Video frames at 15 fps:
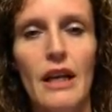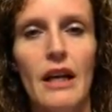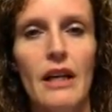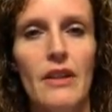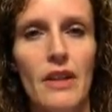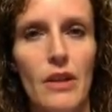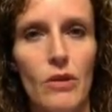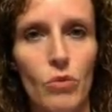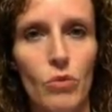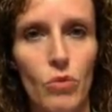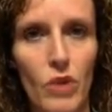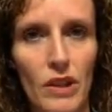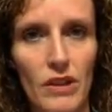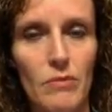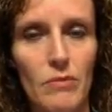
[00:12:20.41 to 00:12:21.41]
and they
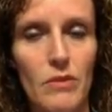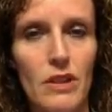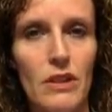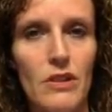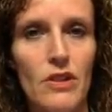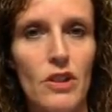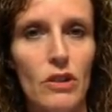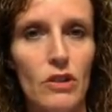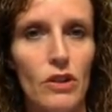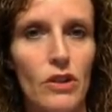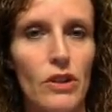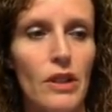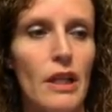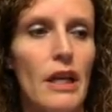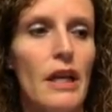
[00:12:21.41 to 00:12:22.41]
want them to
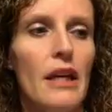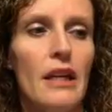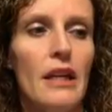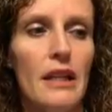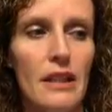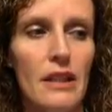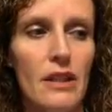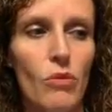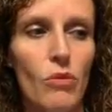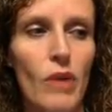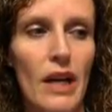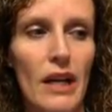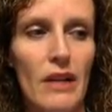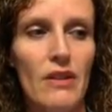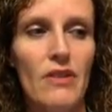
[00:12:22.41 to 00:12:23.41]
learn in the
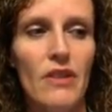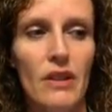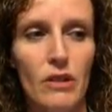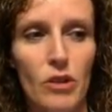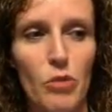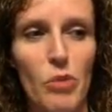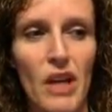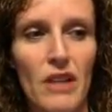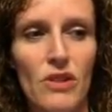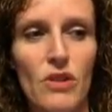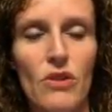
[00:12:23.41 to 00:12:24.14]
way that they learn best.